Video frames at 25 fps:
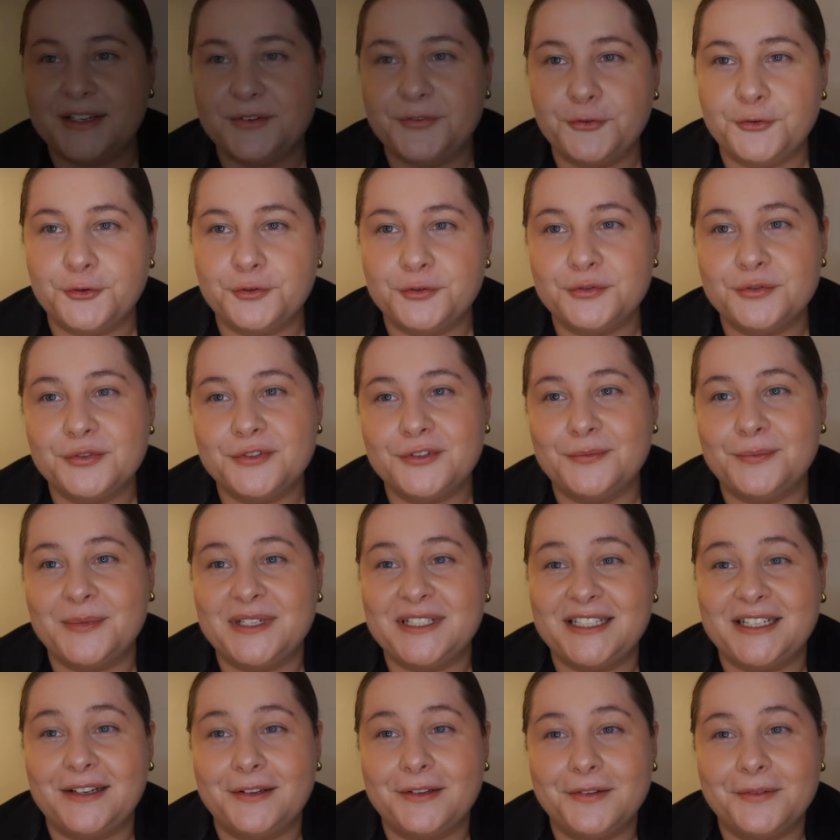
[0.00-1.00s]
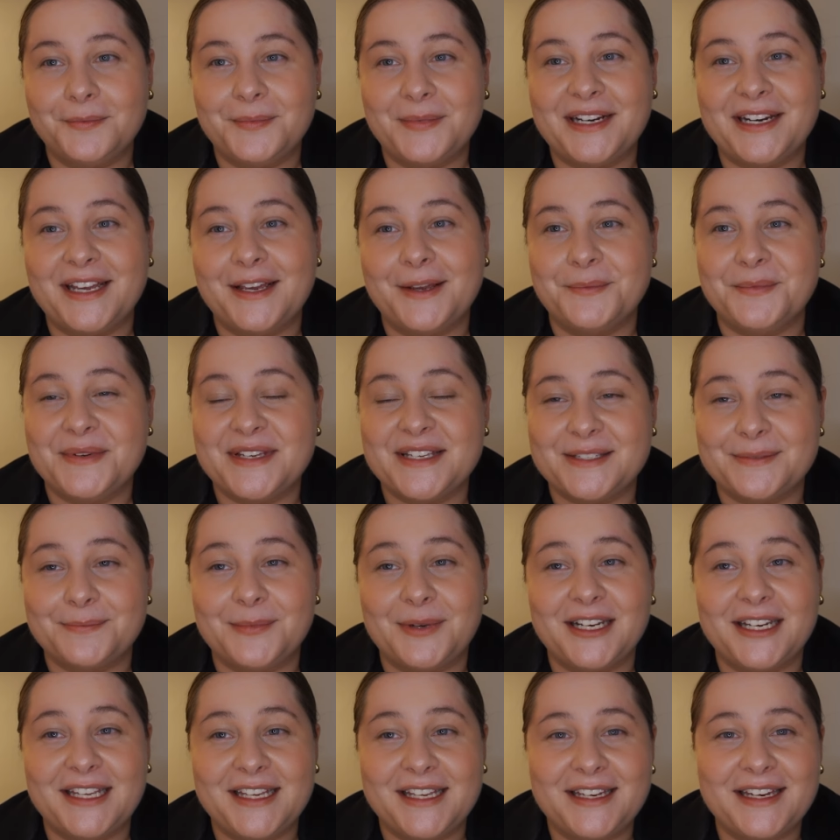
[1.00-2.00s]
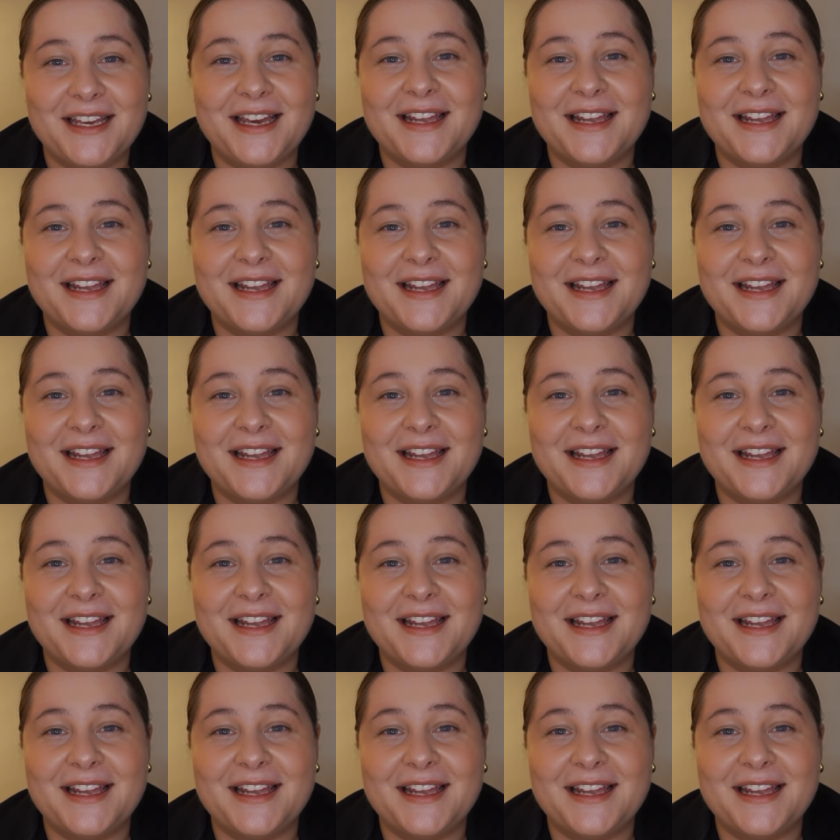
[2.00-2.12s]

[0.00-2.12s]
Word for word: if you're new to my channel, my name is Maline,